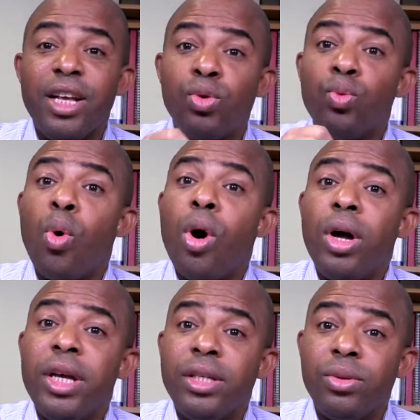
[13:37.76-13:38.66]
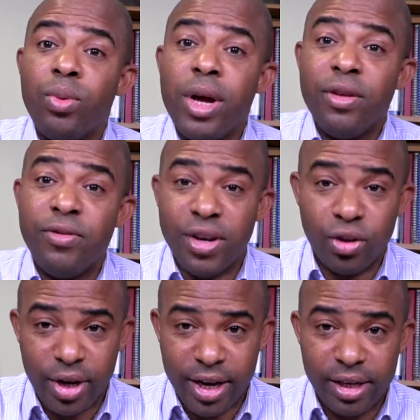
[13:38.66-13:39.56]
is, war, is where the
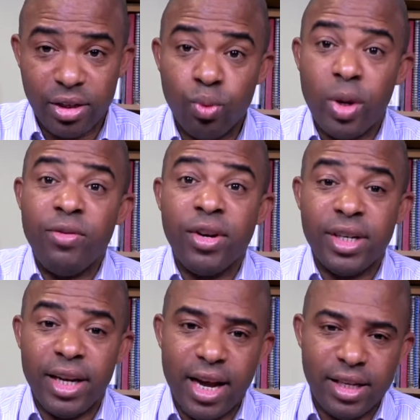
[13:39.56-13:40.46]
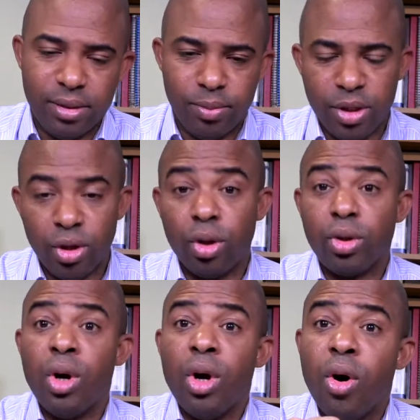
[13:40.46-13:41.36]
victory is, is where the victory lies, praise the
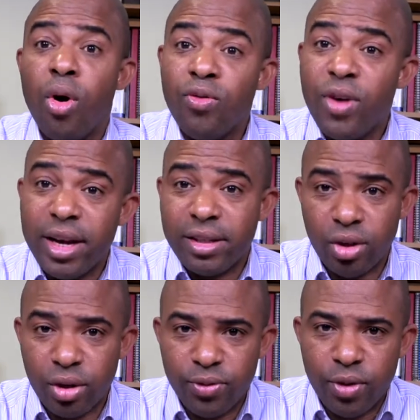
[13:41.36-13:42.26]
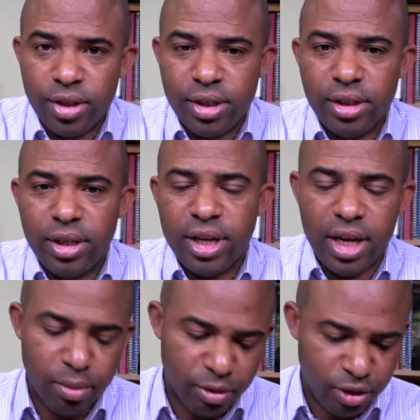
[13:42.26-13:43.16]
Lord, over such forces in the
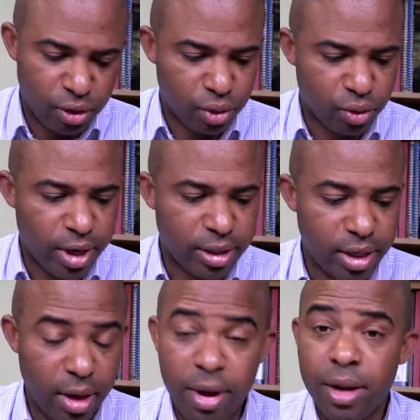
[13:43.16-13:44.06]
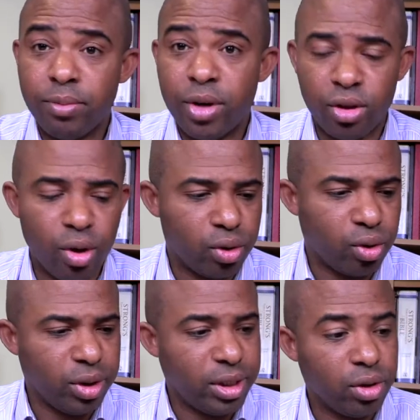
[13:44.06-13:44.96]
name of Jesus Christ. Amen, praise God.
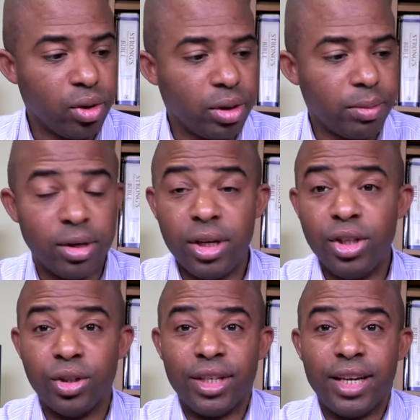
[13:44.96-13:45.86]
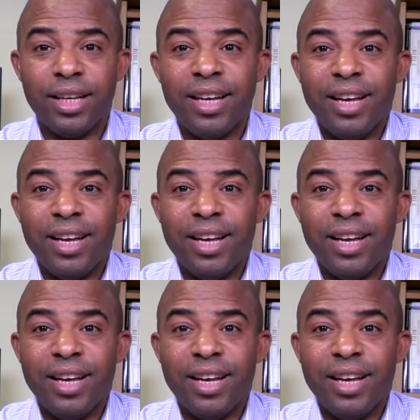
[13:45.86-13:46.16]
So this is not about religion here.